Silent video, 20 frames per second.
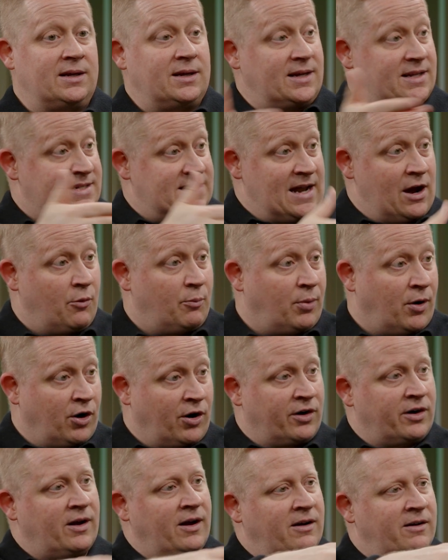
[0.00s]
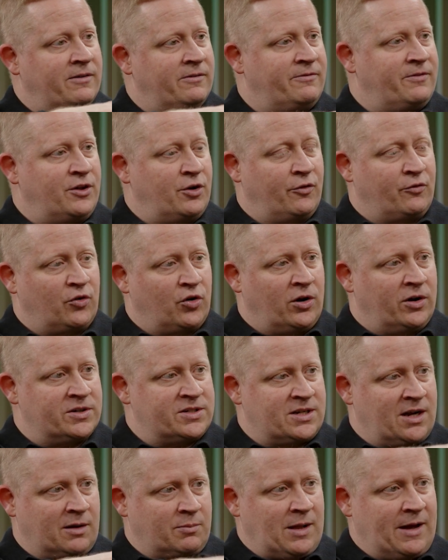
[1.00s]
It's now part of the overall
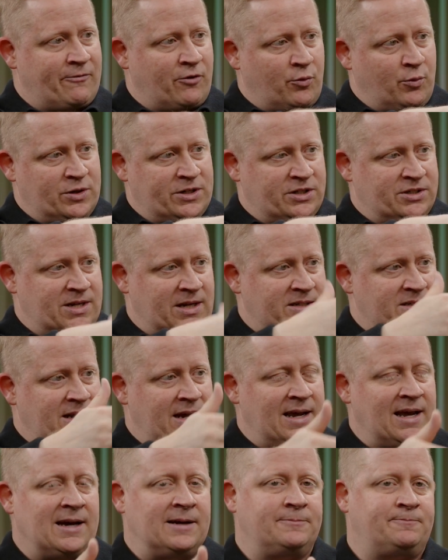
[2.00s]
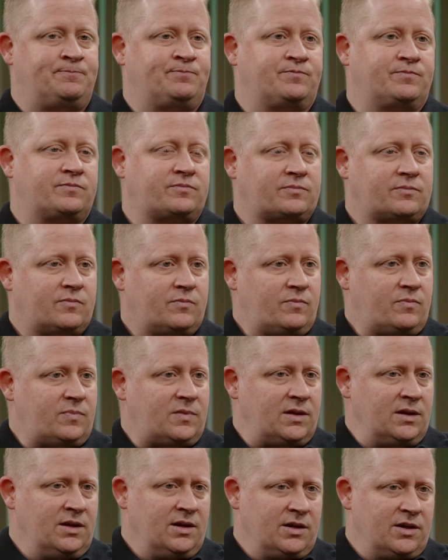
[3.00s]
SOC platform, which is XSIAM.
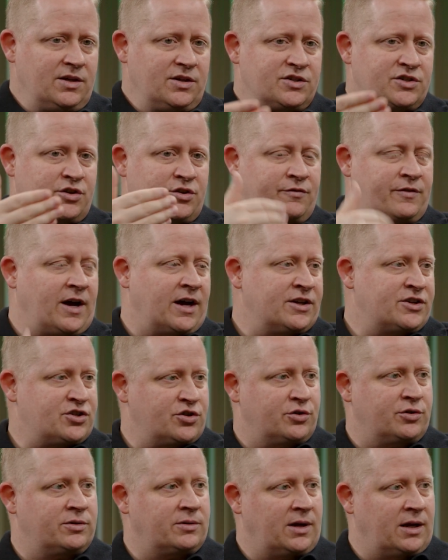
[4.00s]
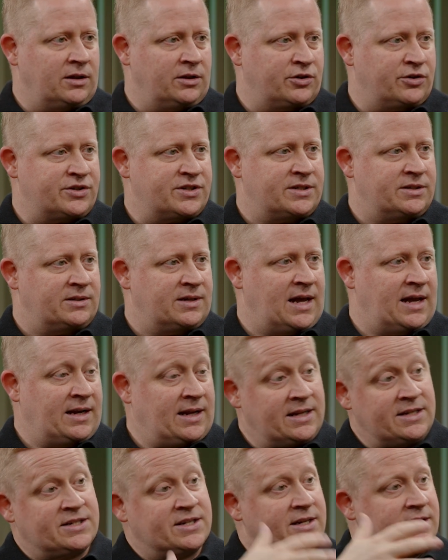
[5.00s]
So you've got your alerts and
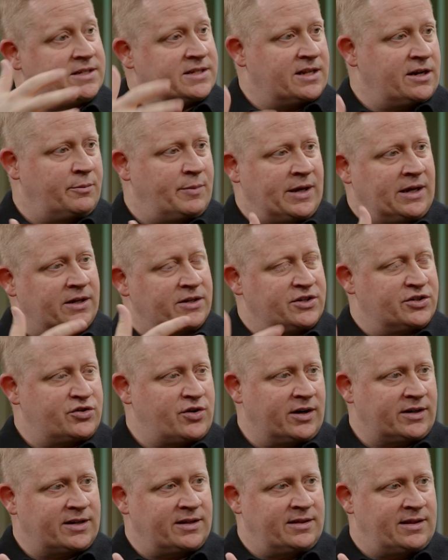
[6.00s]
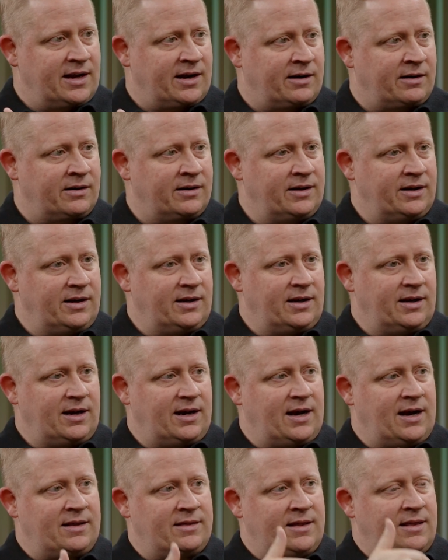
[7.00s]
incidents that are being constructed there,
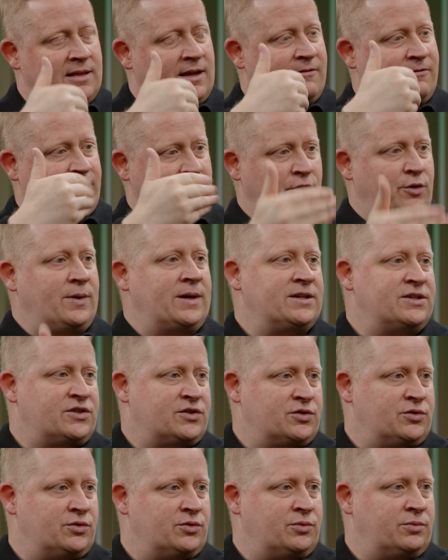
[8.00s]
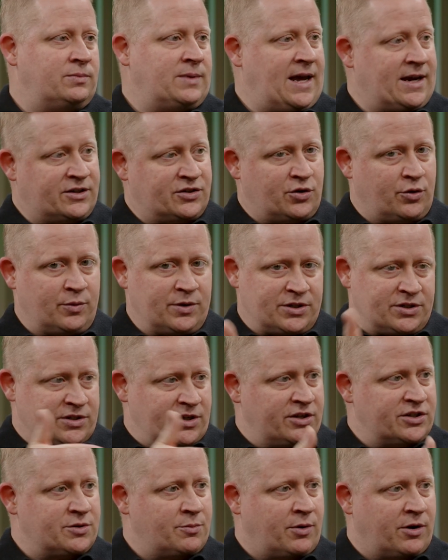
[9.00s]
and then they flow into XSOAR, which is
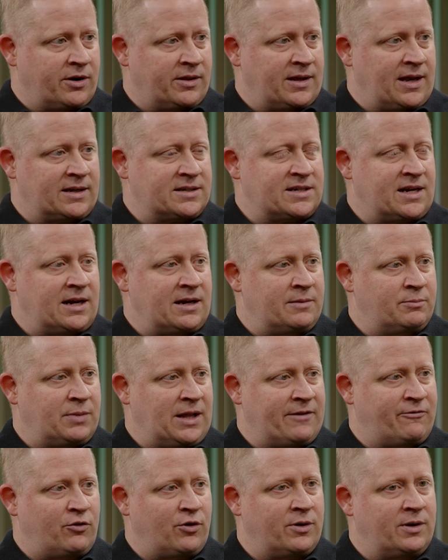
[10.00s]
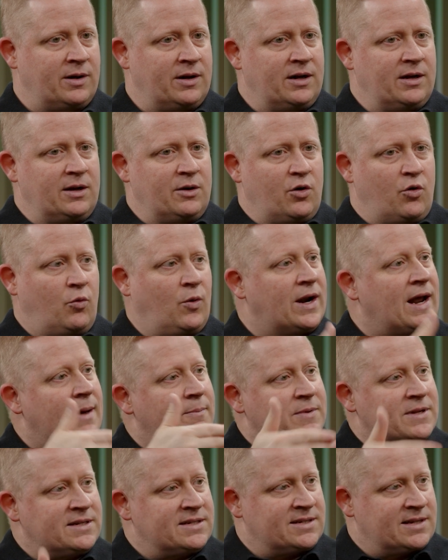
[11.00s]
also part of the XSIAM platform. What
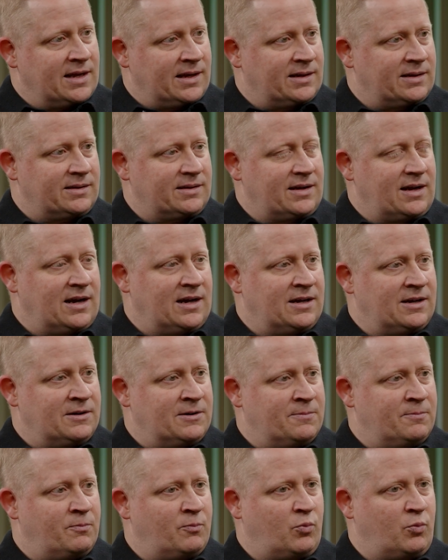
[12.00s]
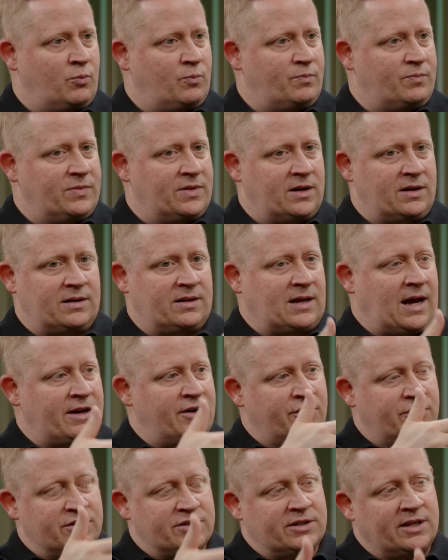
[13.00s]
happens then? I
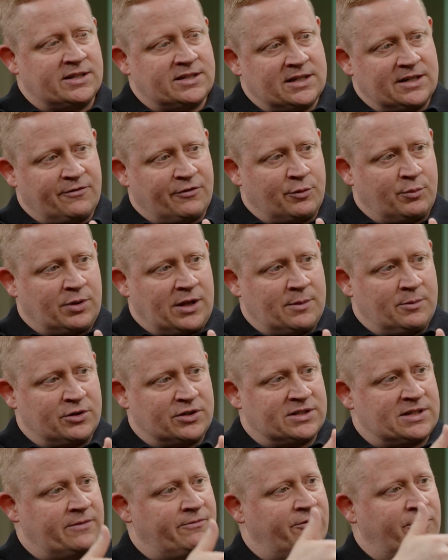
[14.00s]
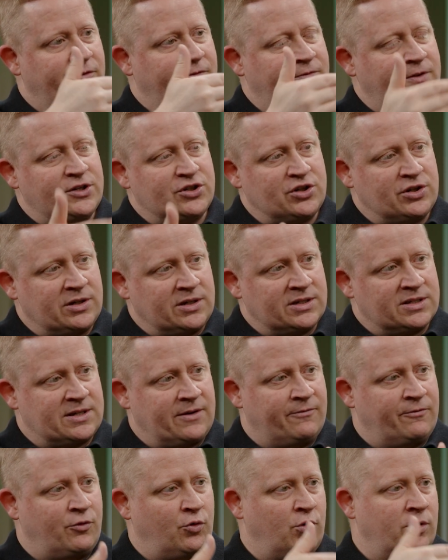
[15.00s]
know there's lots of different playbooks, some for phishing,
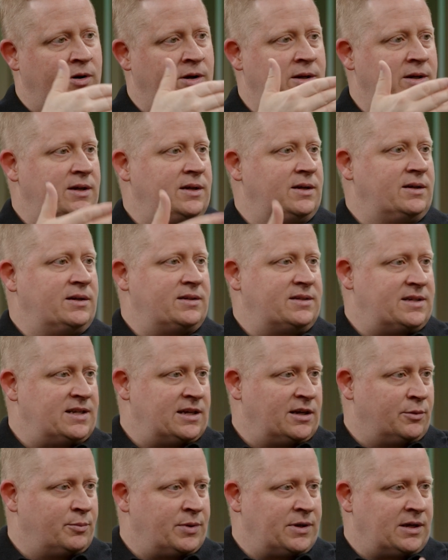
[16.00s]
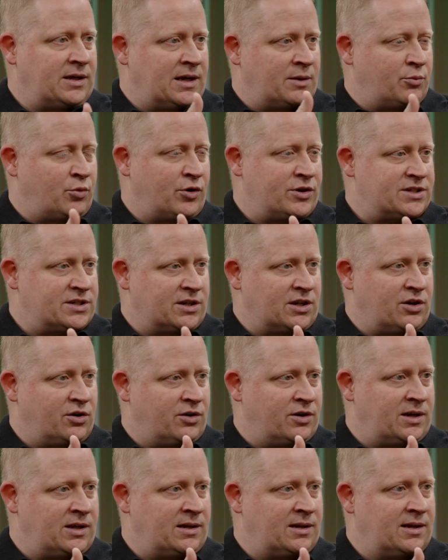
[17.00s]
some for DLP, endpoint
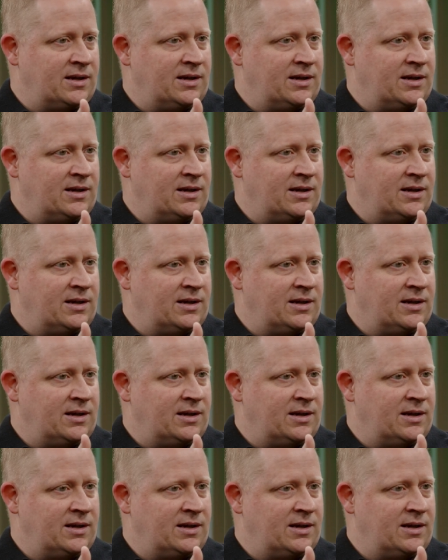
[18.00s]
security.